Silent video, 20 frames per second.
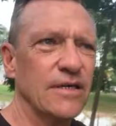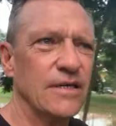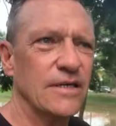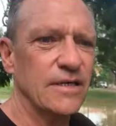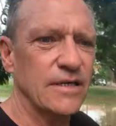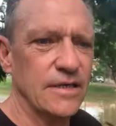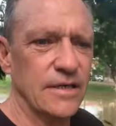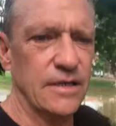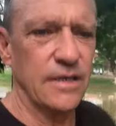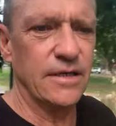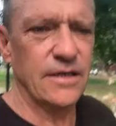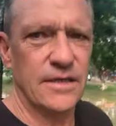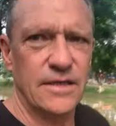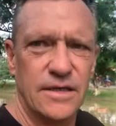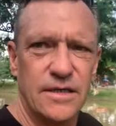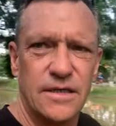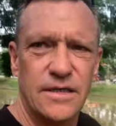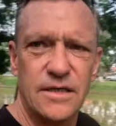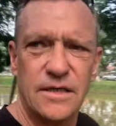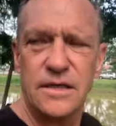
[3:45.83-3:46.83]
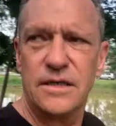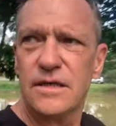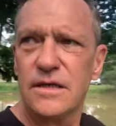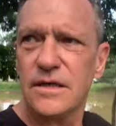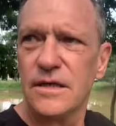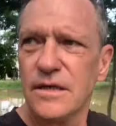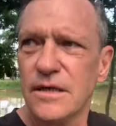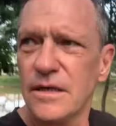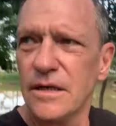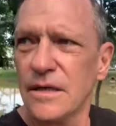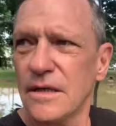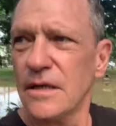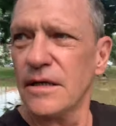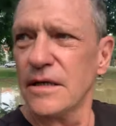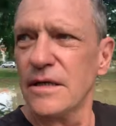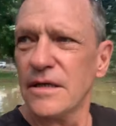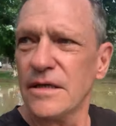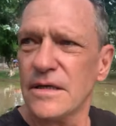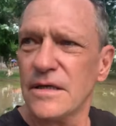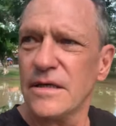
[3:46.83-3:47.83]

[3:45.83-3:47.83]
[no speech]